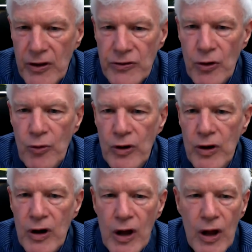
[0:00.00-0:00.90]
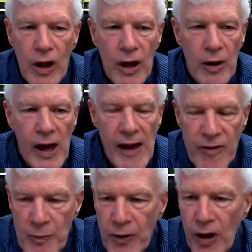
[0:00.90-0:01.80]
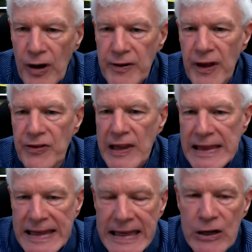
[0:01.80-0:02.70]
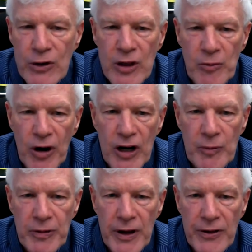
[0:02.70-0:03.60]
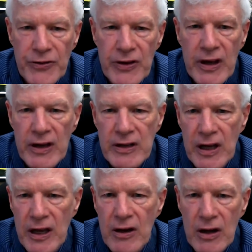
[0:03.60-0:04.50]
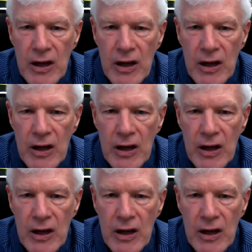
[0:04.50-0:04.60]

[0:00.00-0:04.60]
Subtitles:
So have a product that's a leader in the marketplace, can take